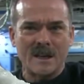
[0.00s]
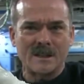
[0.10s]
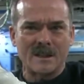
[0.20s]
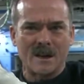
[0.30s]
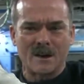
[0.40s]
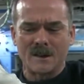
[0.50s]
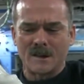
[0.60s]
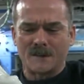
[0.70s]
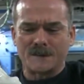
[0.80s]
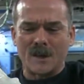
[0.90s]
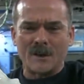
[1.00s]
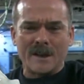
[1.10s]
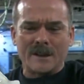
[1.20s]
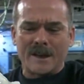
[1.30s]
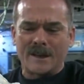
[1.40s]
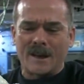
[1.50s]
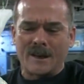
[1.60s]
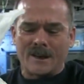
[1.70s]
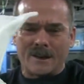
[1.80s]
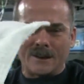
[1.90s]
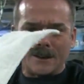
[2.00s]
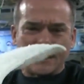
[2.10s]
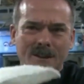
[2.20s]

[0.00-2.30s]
stays there floating like a, uh,